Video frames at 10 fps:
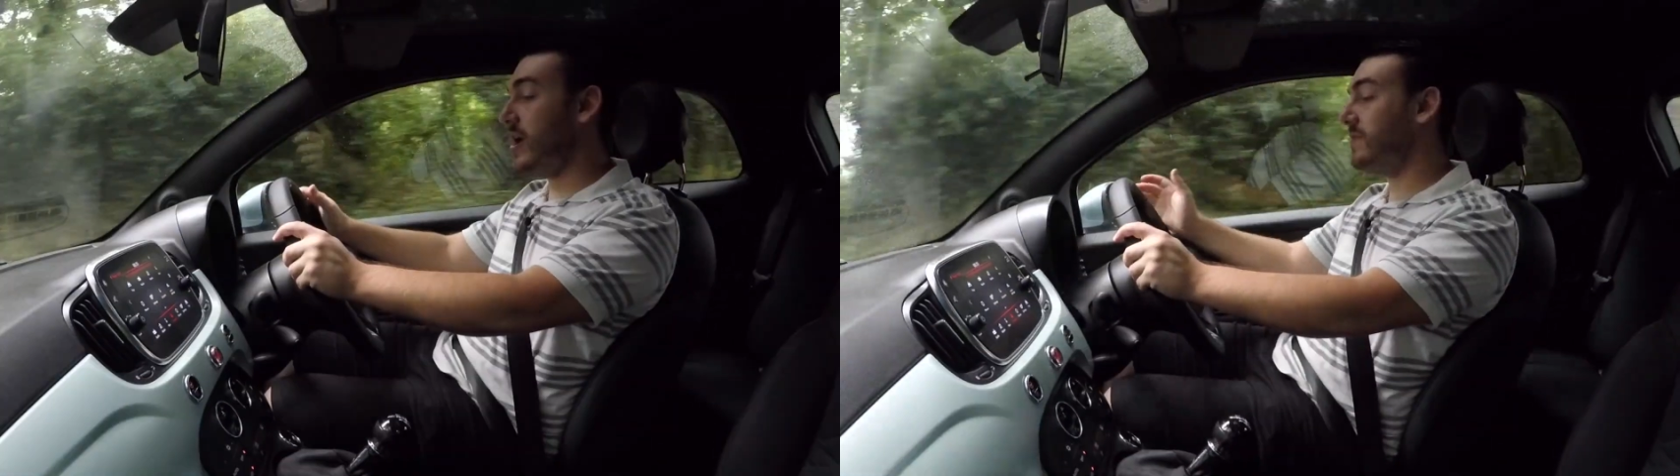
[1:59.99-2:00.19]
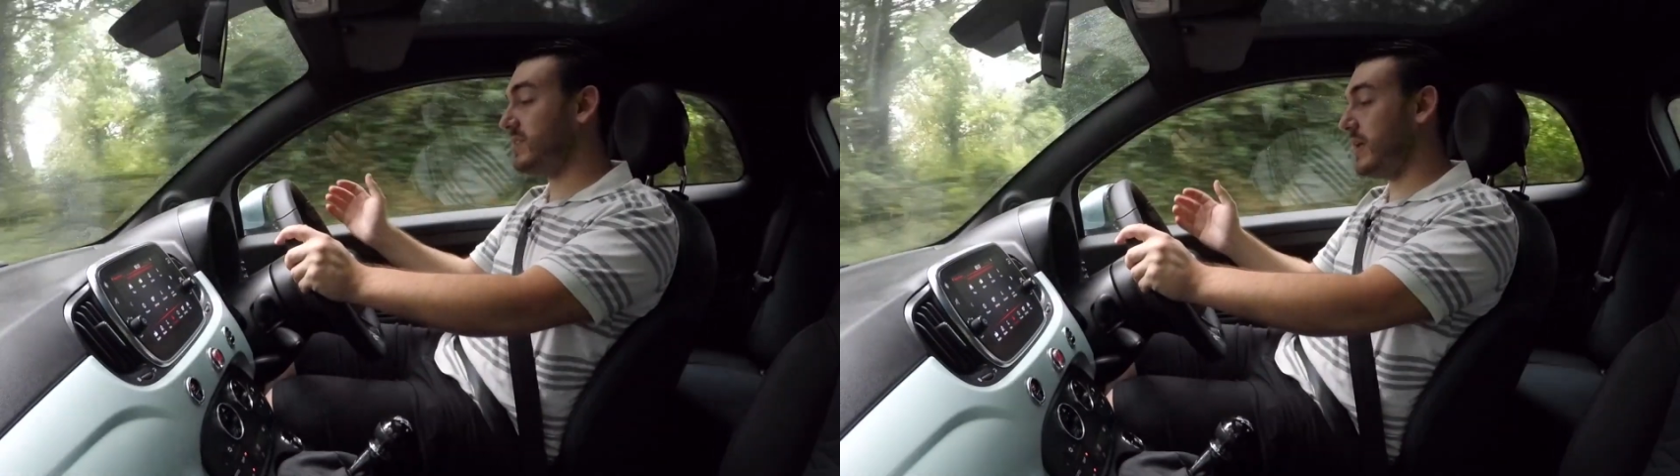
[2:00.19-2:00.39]
and
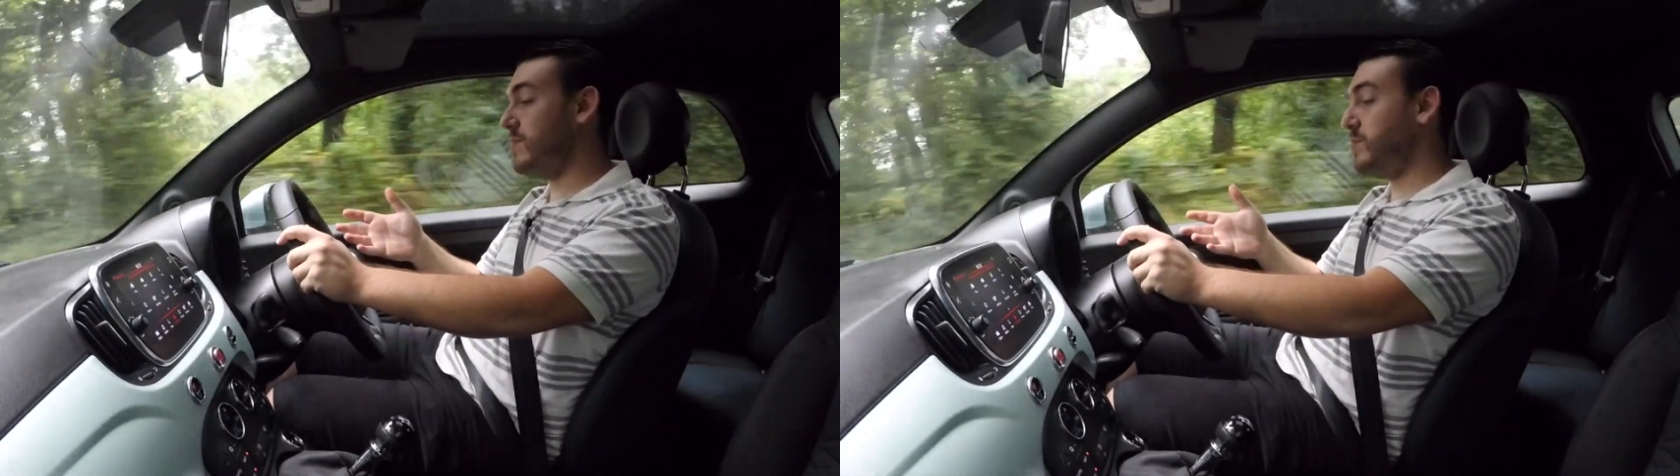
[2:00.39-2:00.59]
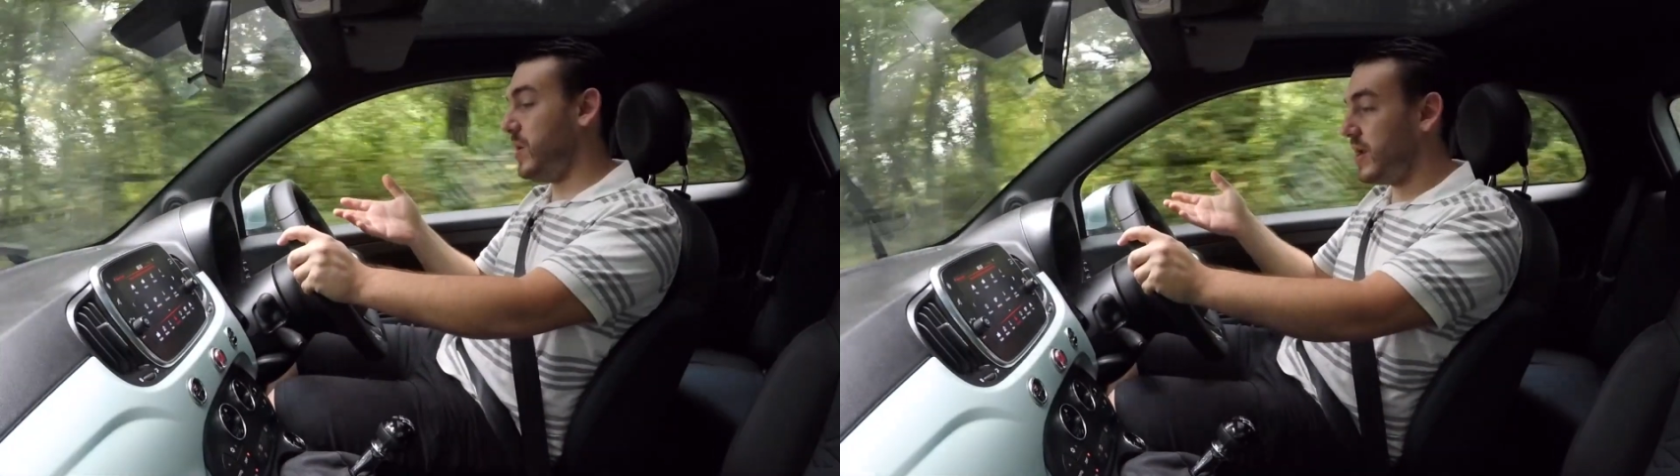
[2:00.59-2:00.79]
I have to
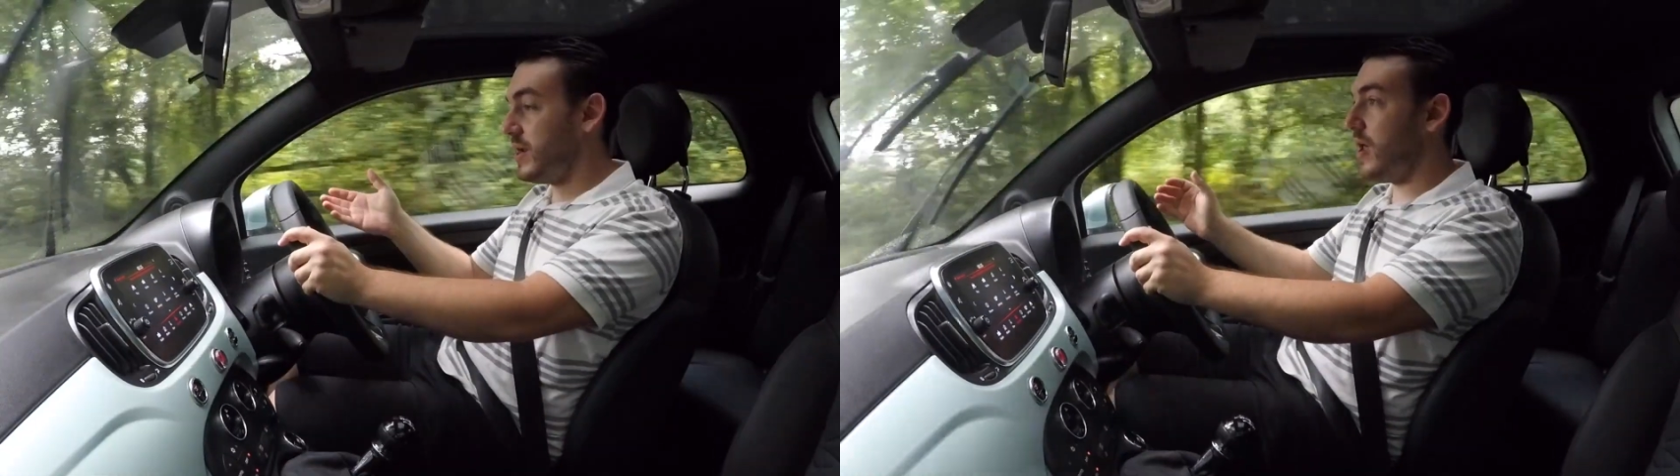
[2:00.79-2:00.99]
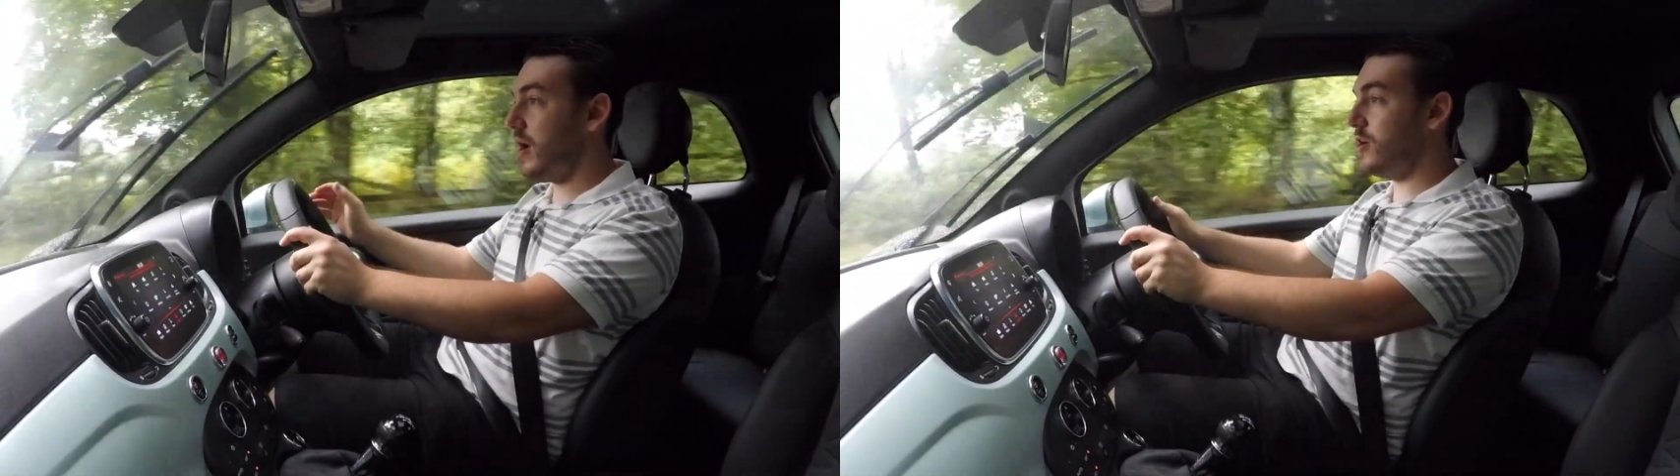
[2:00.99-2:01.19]
say, by
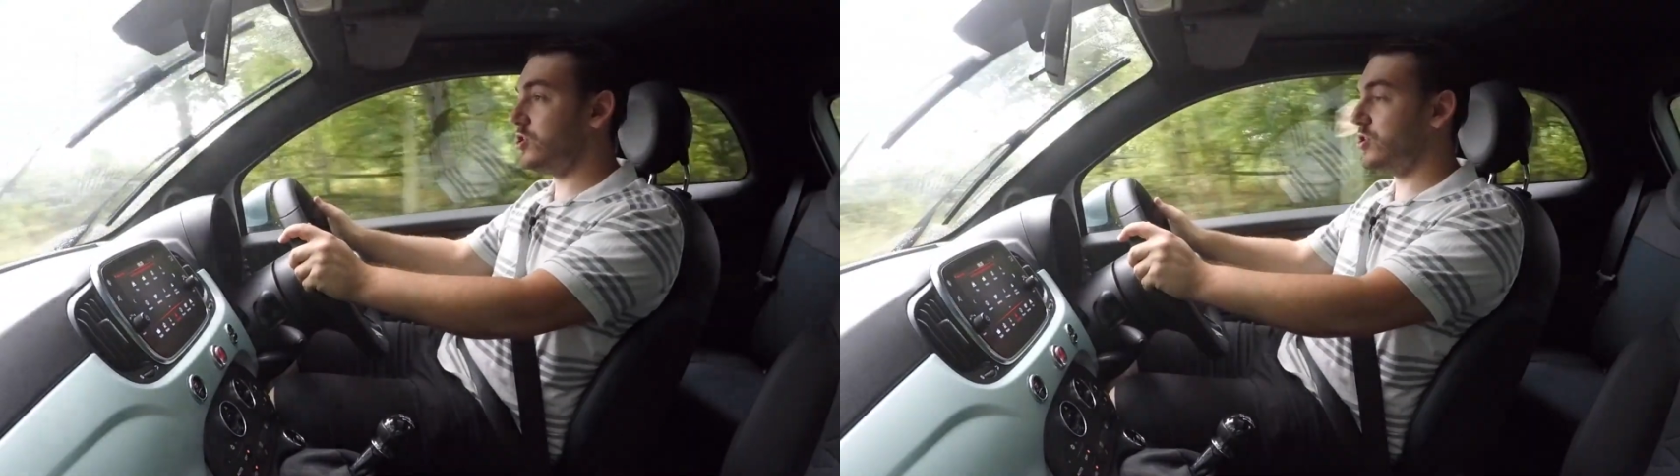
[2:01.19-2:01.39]
and large,